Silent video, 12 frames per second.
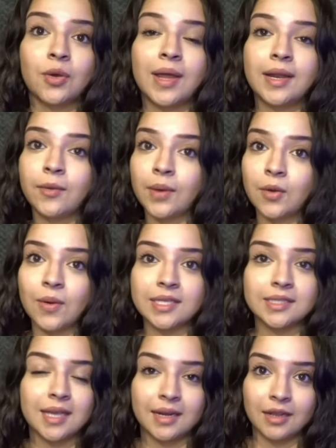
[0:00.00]
Go ahead and
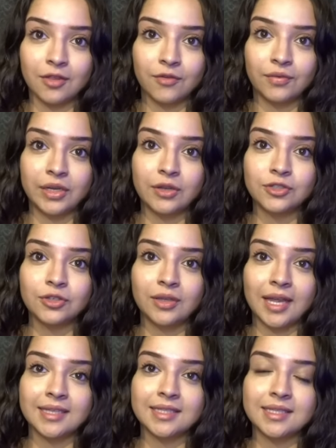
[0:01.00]
request any other videos you'd
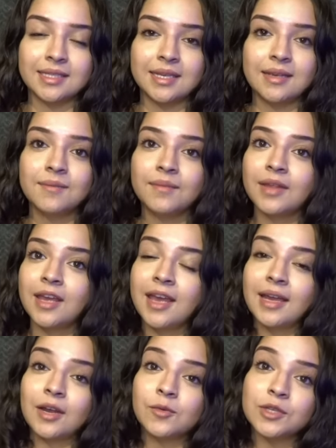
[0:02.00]
like to see,
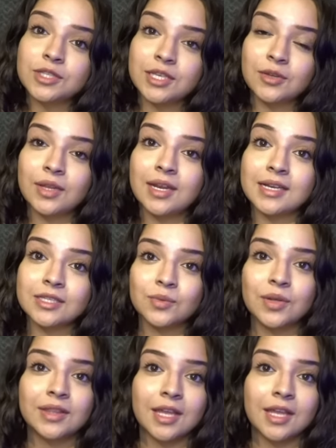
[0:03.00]
and I will see you in the next one.